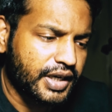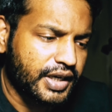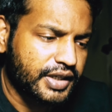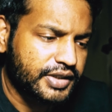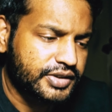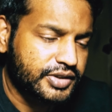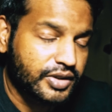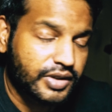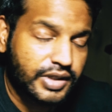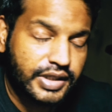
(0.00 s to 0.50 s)

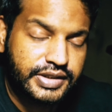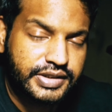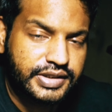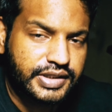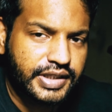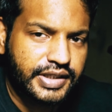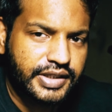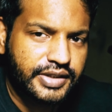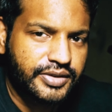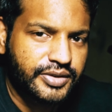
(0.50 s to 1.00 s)
So let's
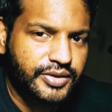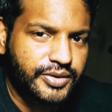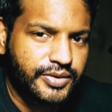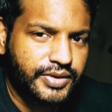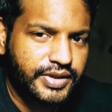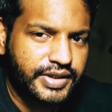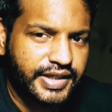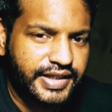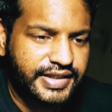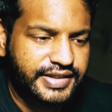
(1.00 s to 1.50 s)
get into
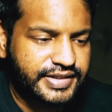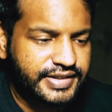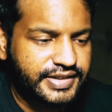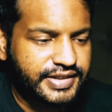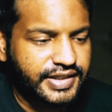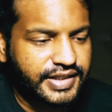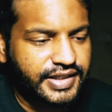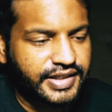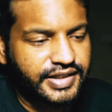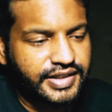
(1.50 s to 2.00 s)
it and
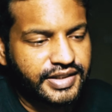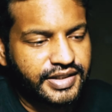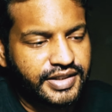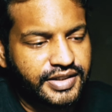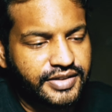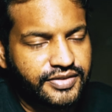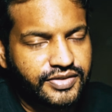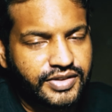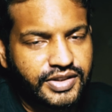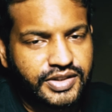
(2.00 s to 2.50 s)
see
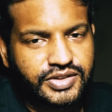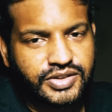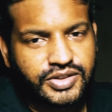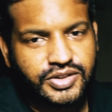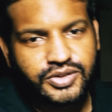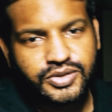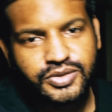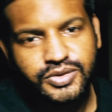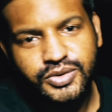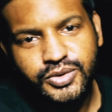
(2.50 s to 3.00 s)
if this
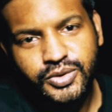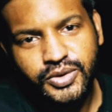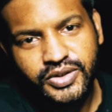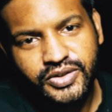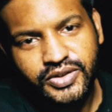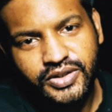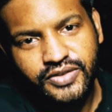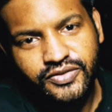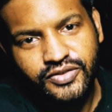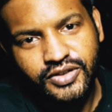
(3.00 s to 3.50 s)
new
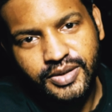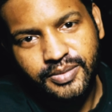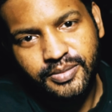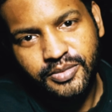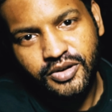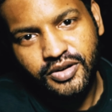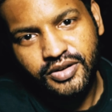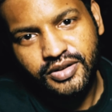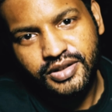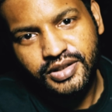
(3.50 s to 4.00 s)
2025
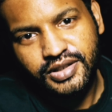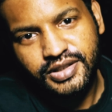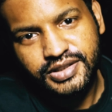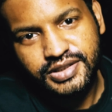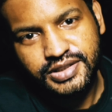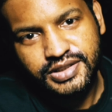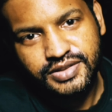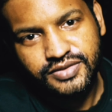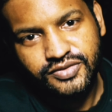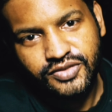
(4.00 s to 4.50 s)
model
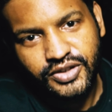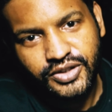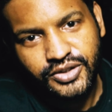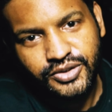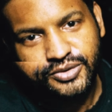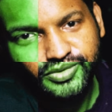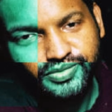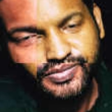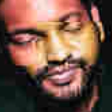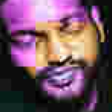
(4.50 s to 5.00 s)
is for
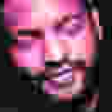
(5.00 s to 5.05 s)
you.